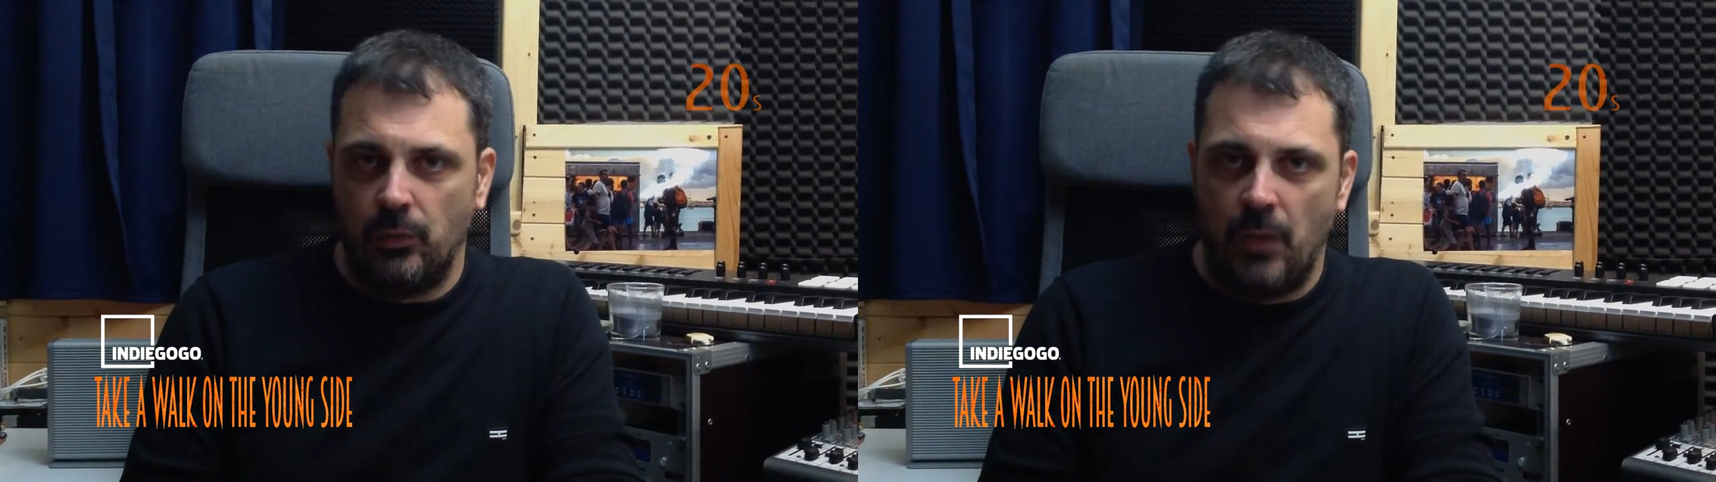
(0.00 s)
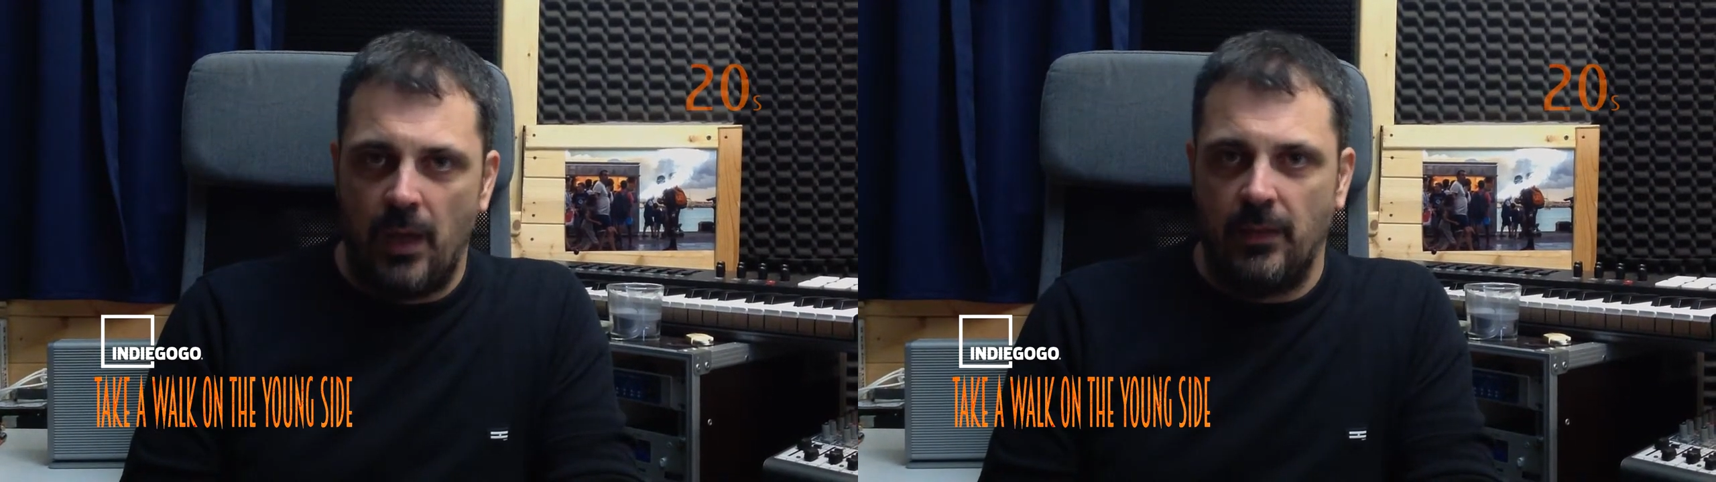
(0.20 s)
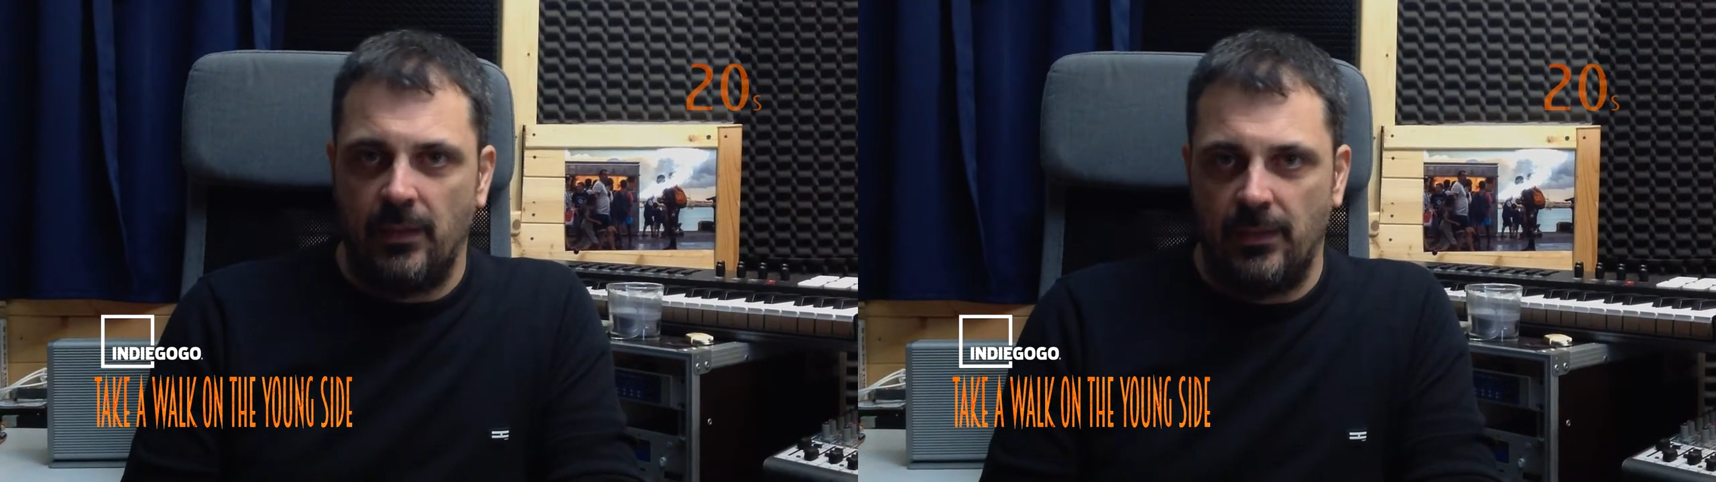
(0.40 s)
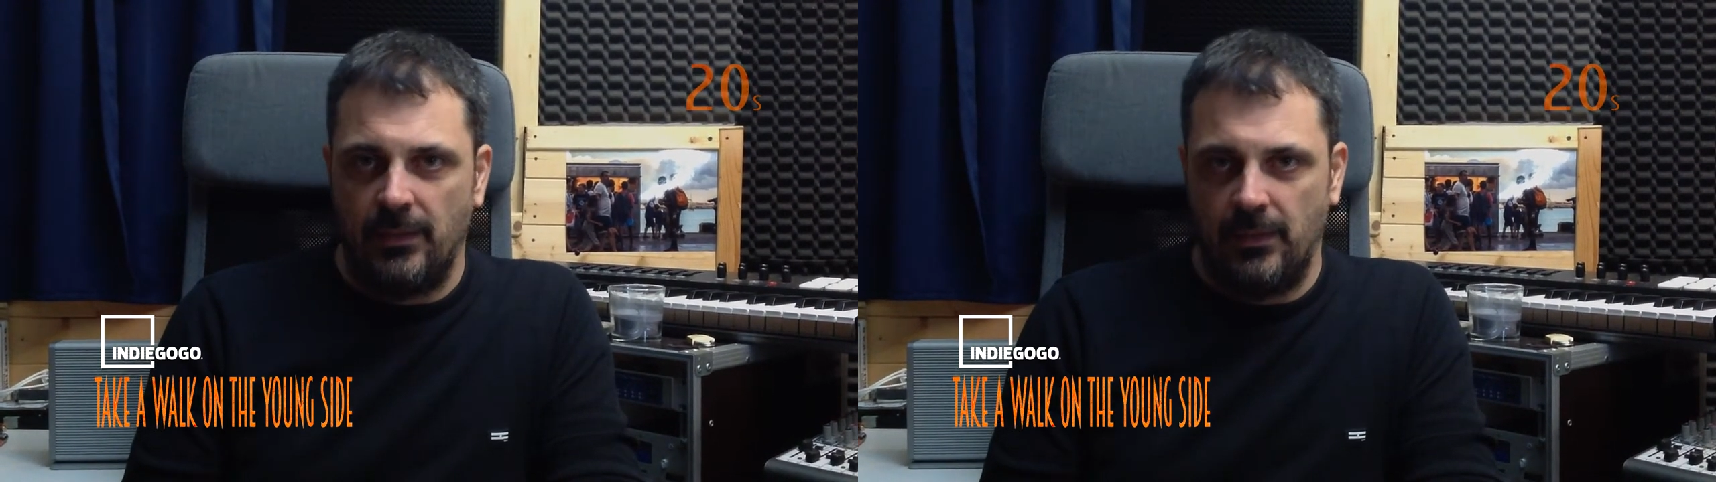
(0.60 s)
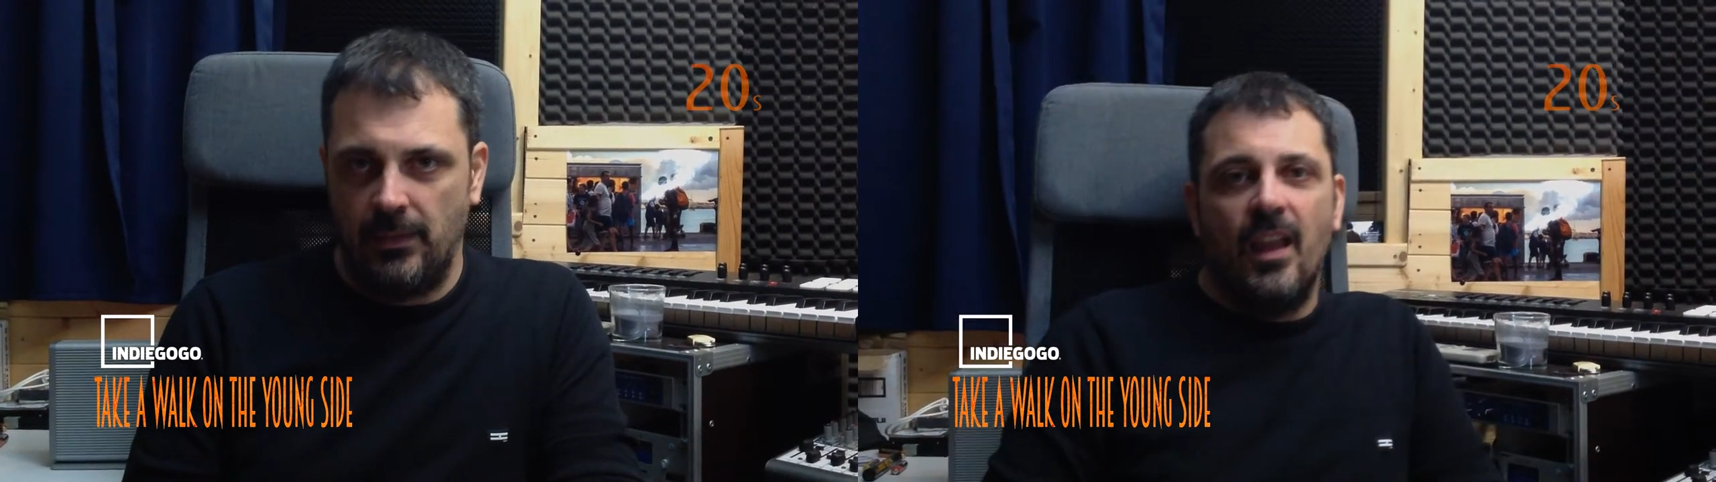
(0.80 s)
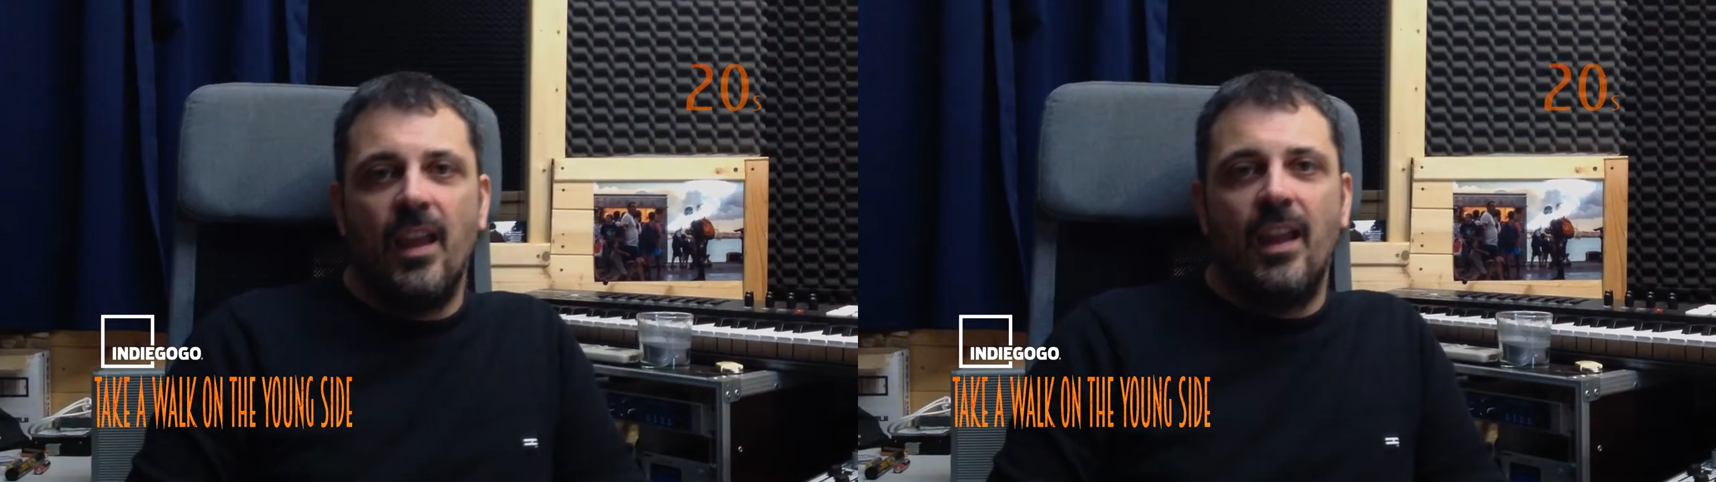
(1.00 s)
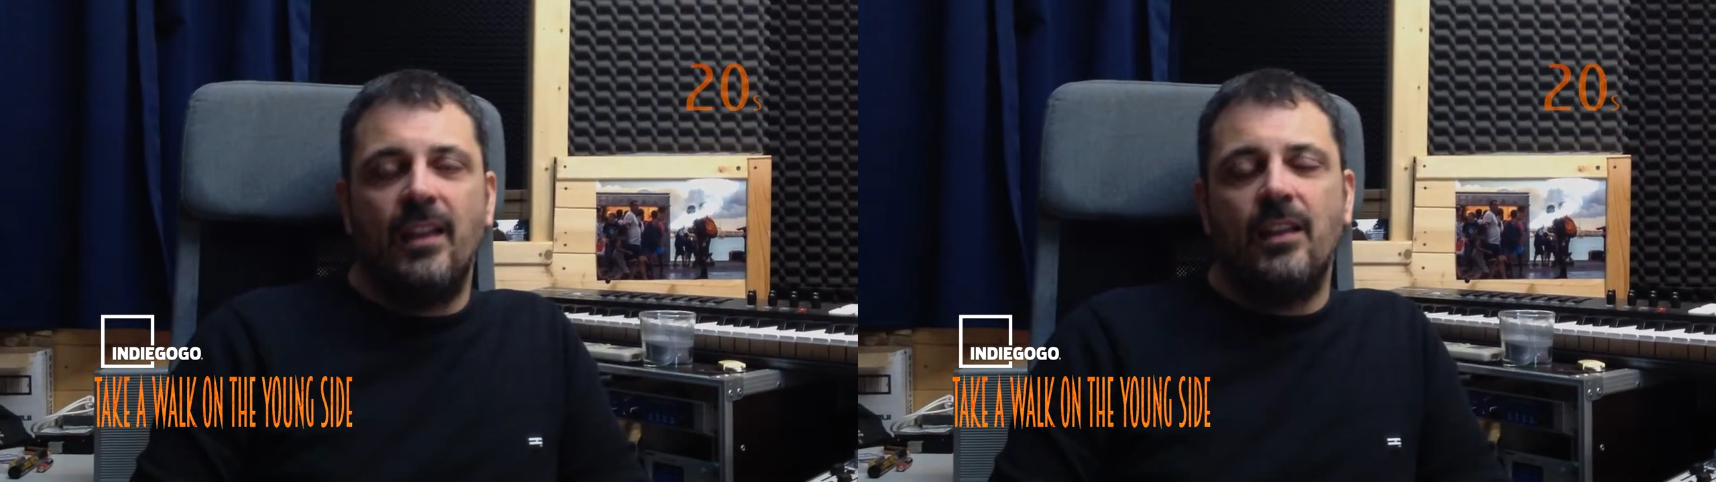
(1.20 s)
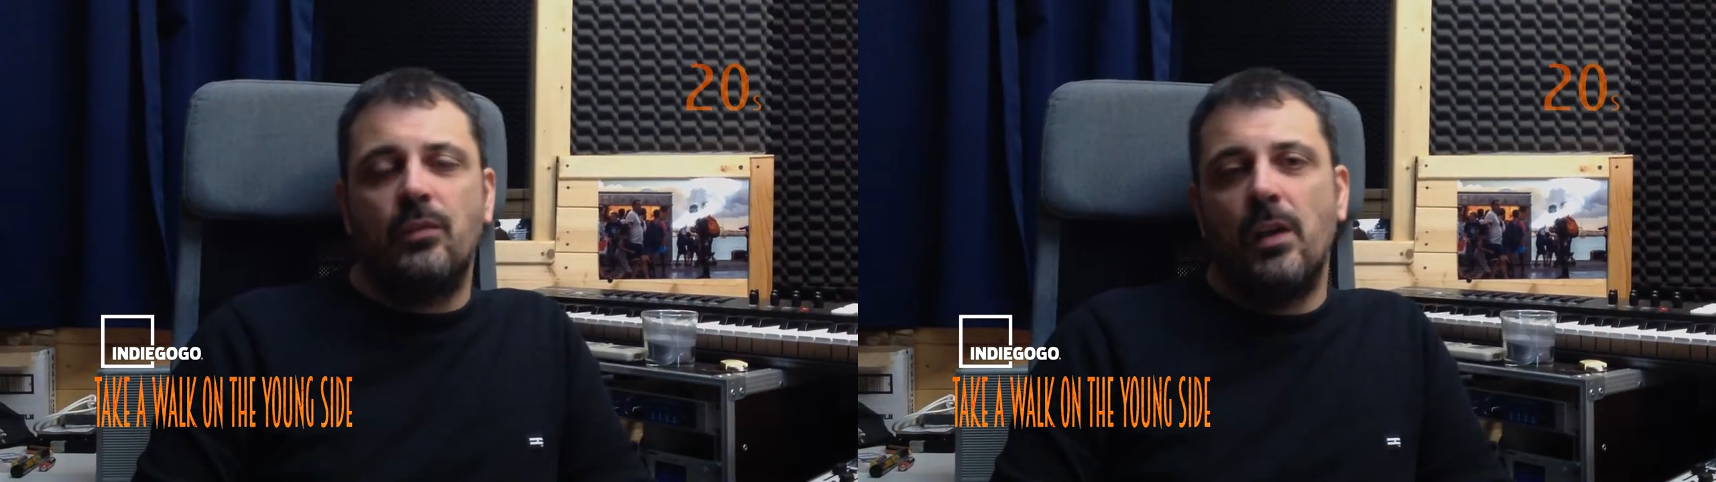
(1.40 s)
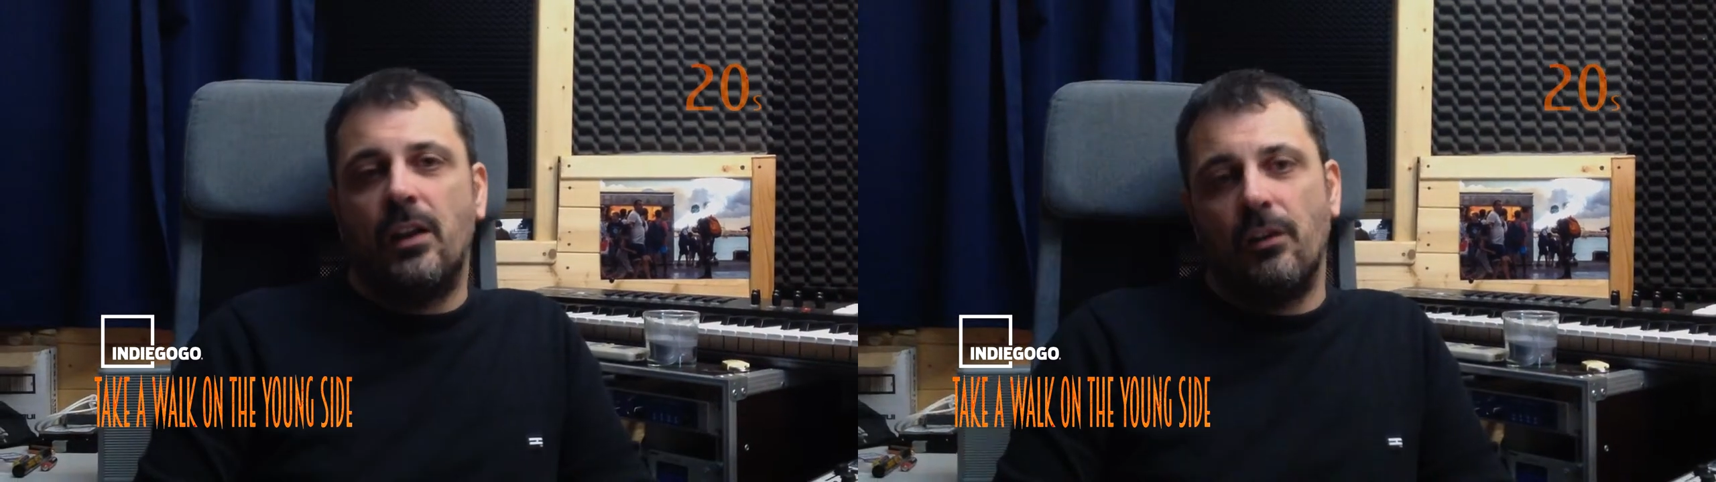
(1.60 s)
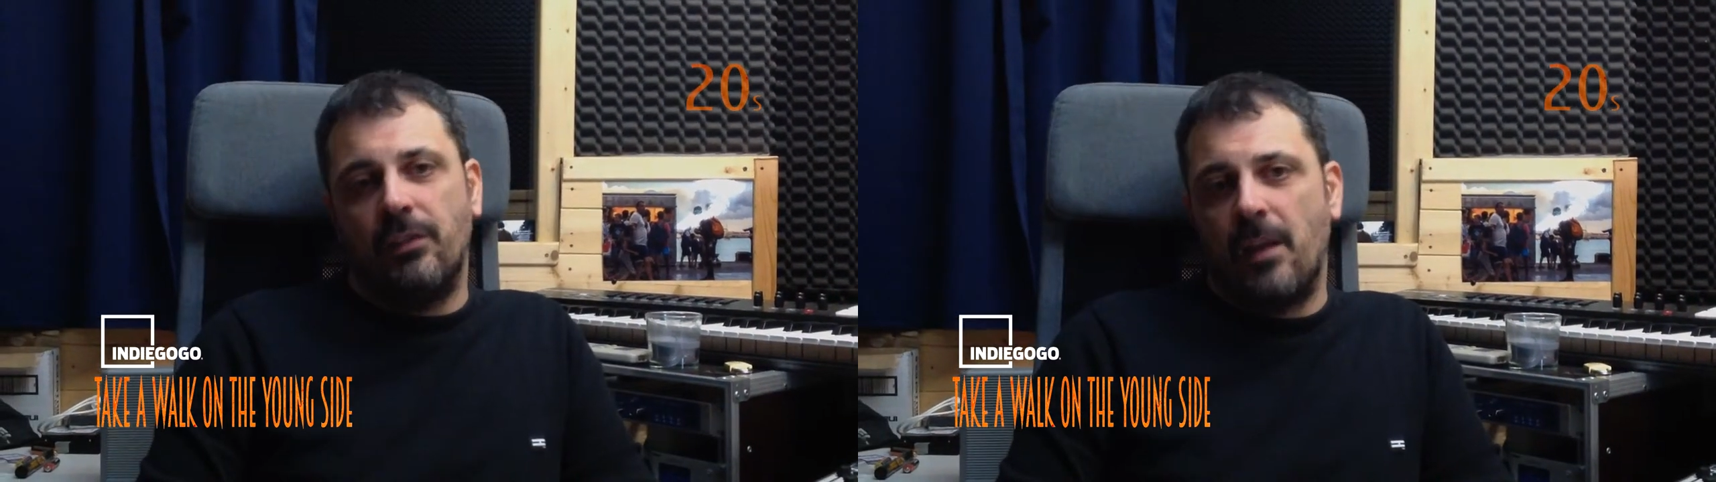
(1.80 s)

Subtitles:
20s. In this week of